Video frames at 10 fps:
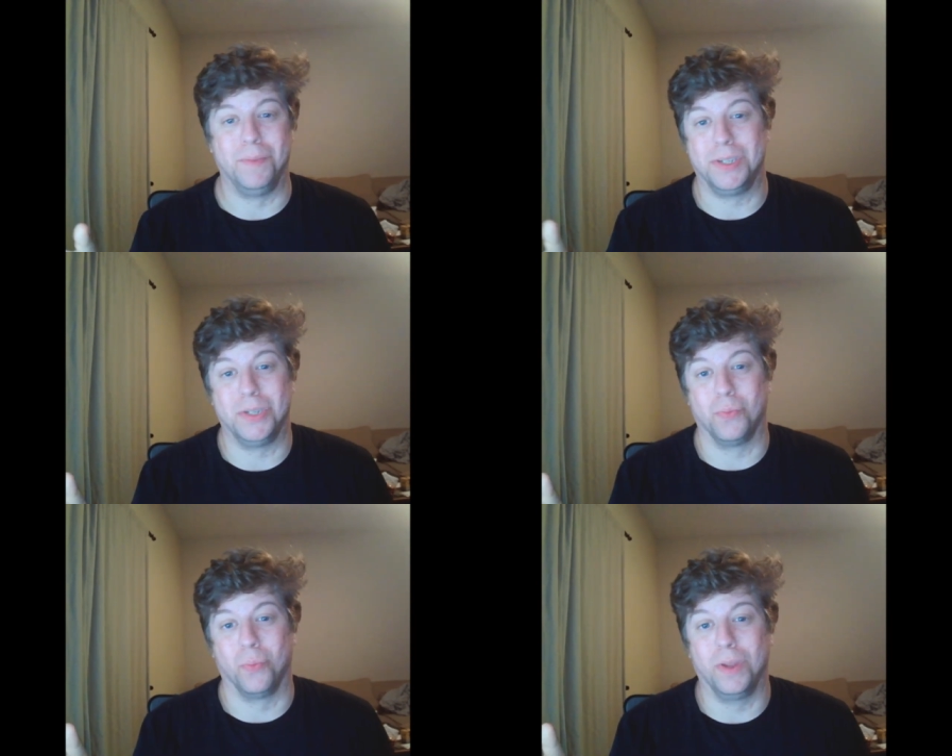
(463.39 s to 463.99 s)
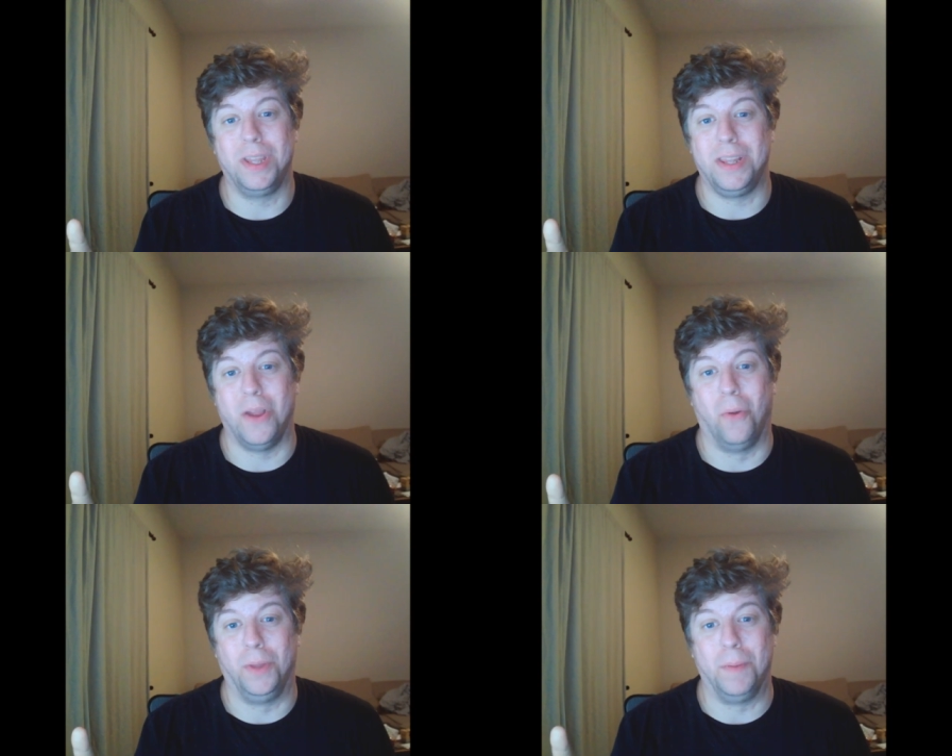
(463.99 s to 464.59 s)
This is really the
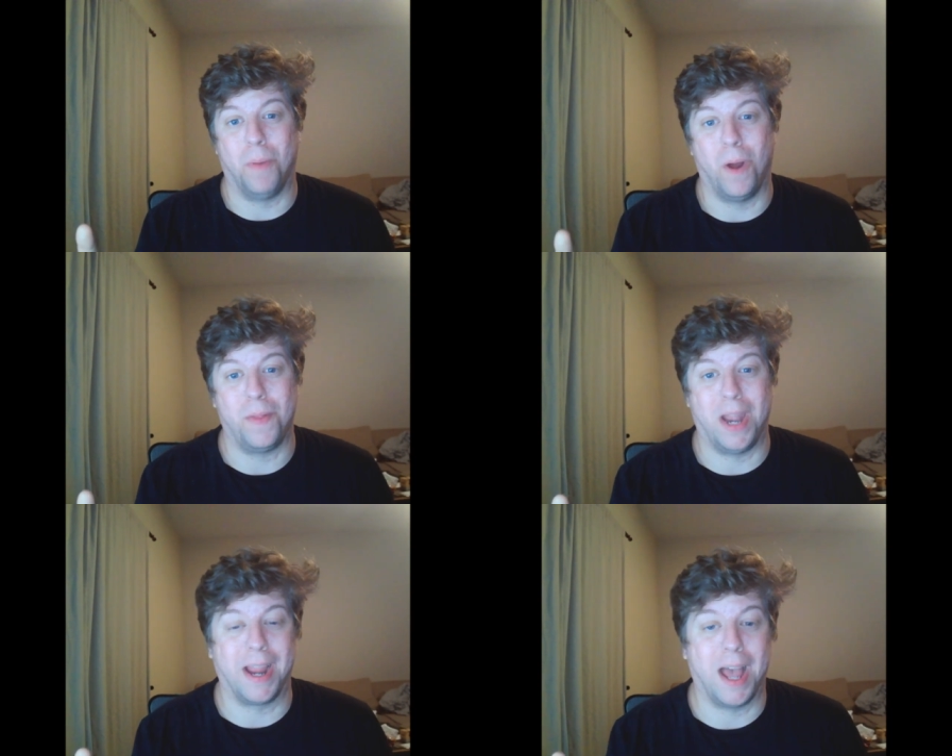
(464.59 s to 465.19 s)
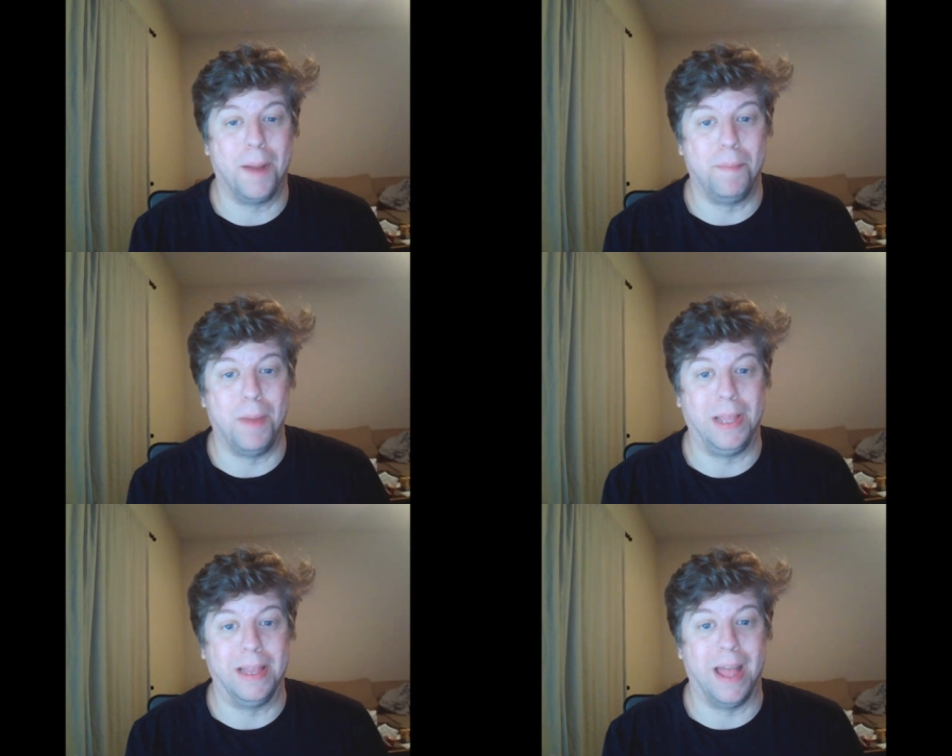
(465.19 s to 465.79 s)
only part that I got a
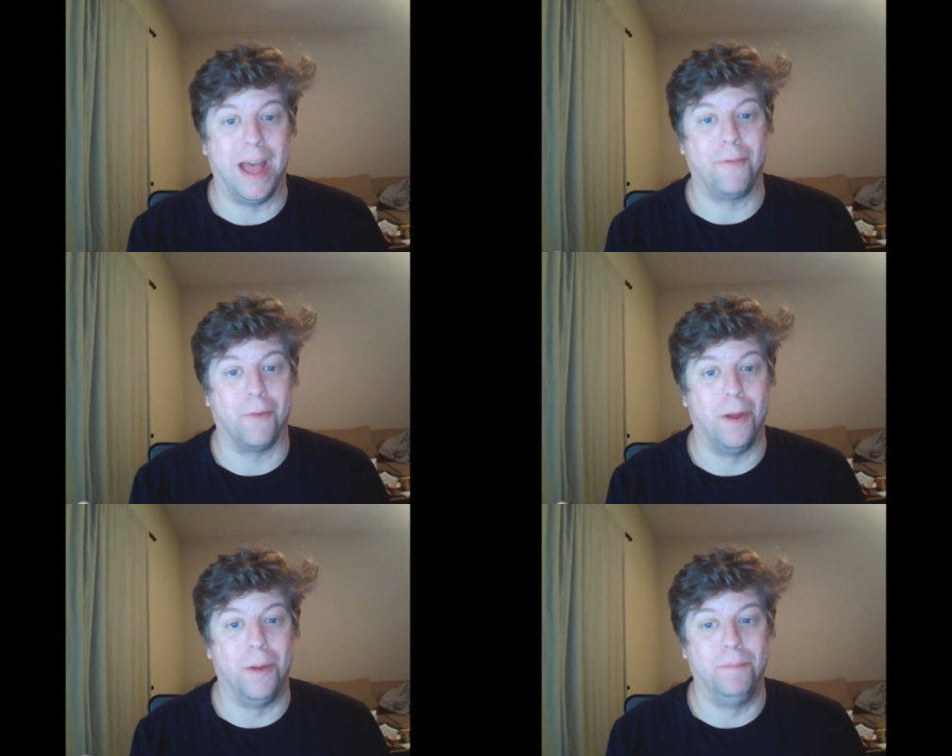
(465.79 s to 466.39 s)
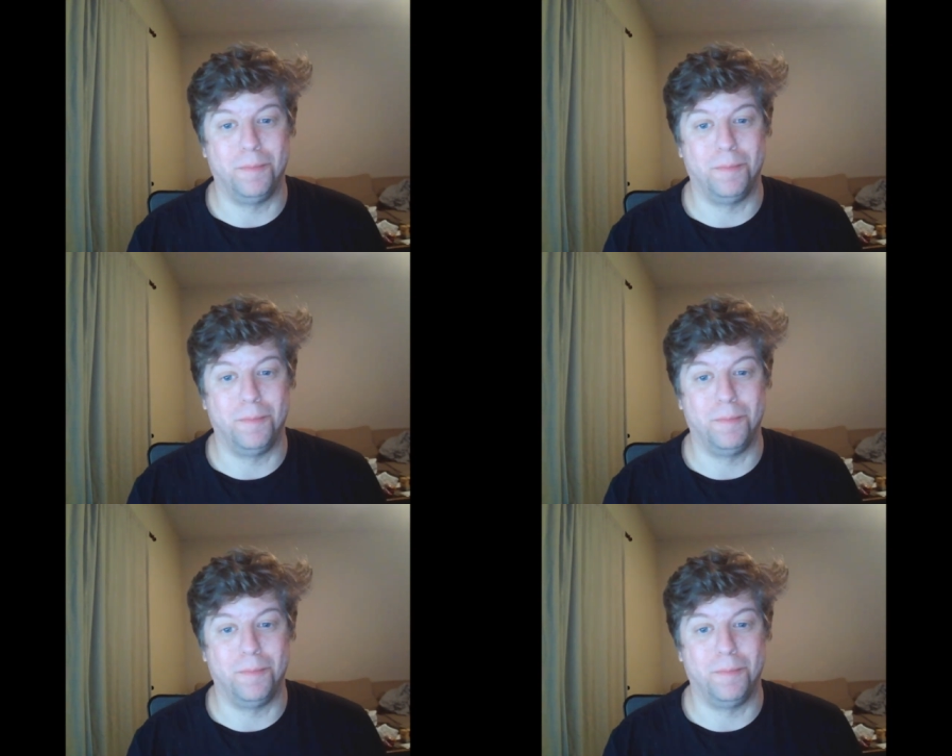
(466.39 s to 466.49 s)
belly laugh from,